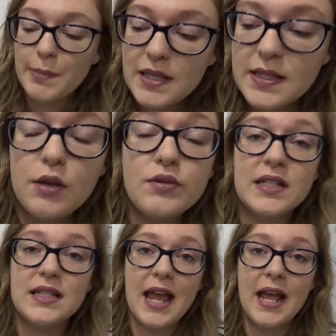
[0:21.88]
pins that you'll
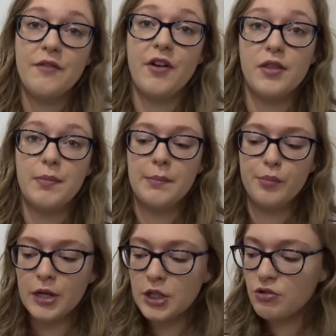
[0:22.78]
see today have either been
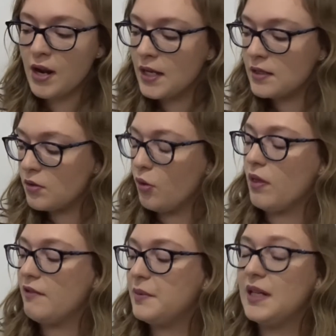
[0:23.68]
pre-trades or
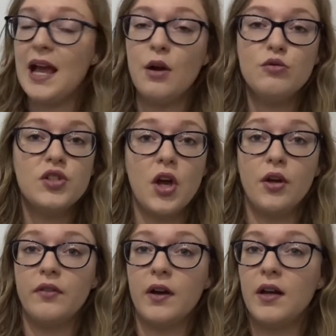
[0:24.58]
they've been held
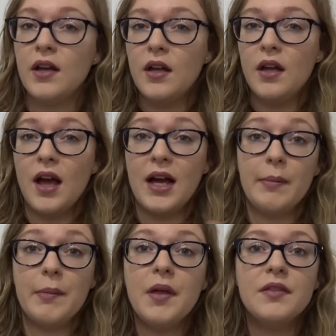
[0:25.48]
over a
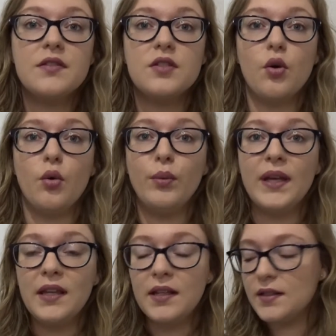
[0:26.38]
couple of months or
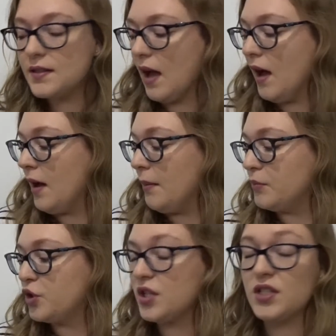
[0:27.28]
weeks,
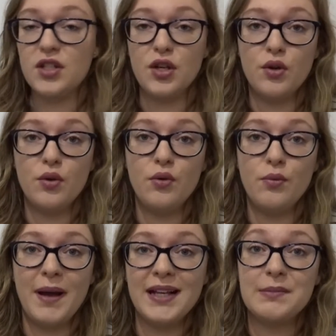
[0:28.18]
just to
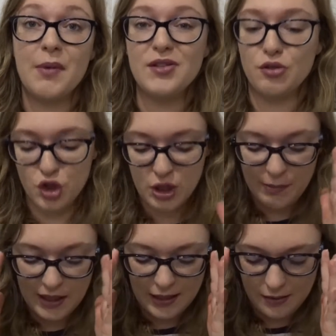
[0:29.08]
maximise on
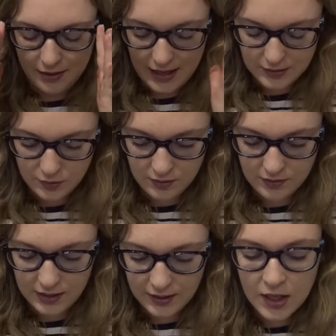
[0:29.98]
shipping and that sort of
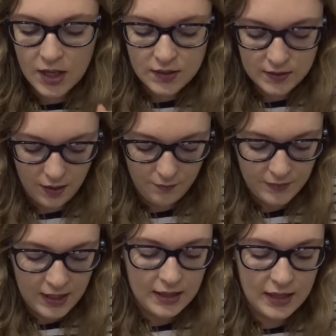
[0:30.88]
thing. So
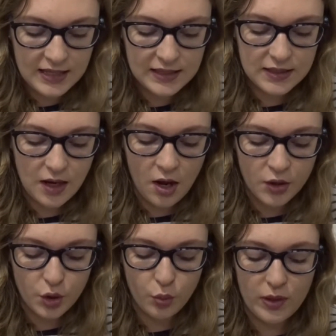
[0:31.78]
let's
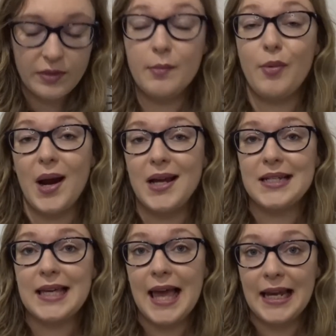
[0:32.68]
start with the brand
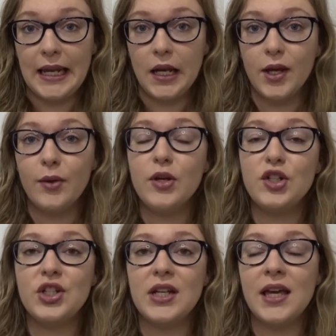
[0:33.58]
Kellylou.
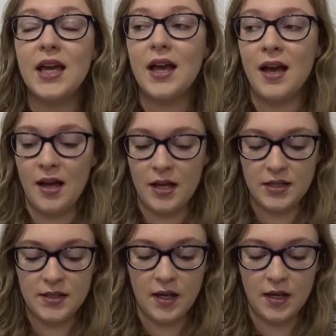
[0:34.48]
She
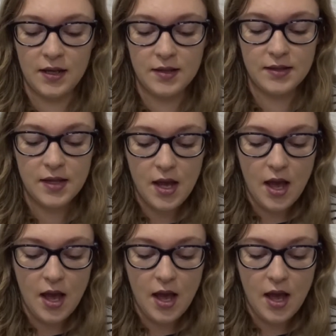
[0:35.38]
does